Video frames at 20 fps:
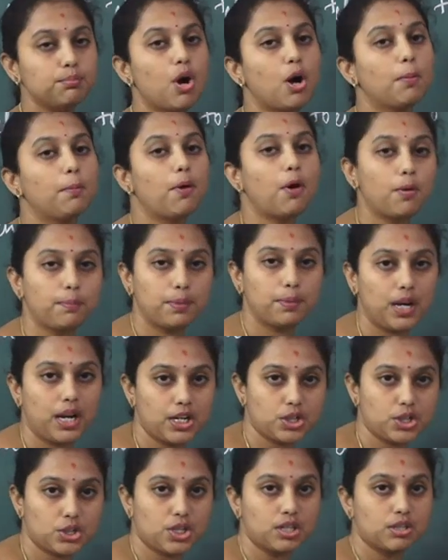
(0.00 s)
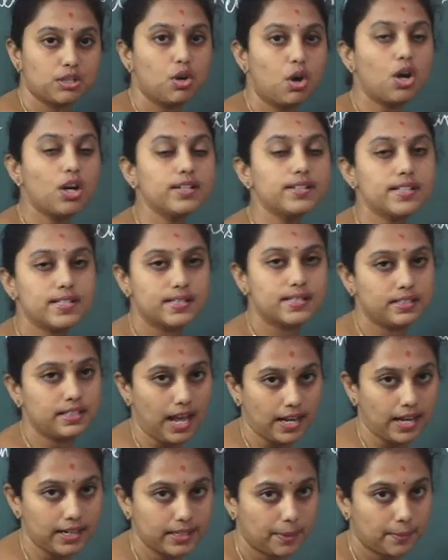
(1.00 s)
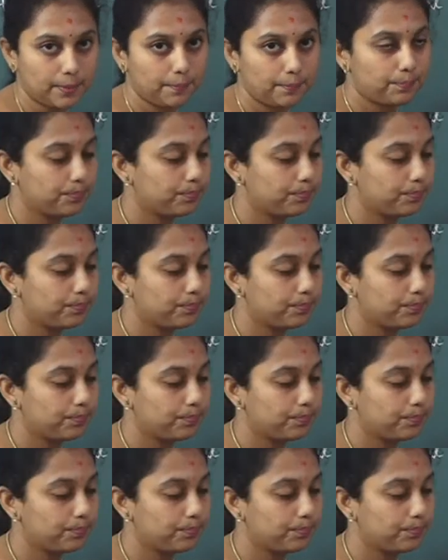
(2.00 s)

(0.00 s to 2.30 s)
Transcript: pop operation on stack.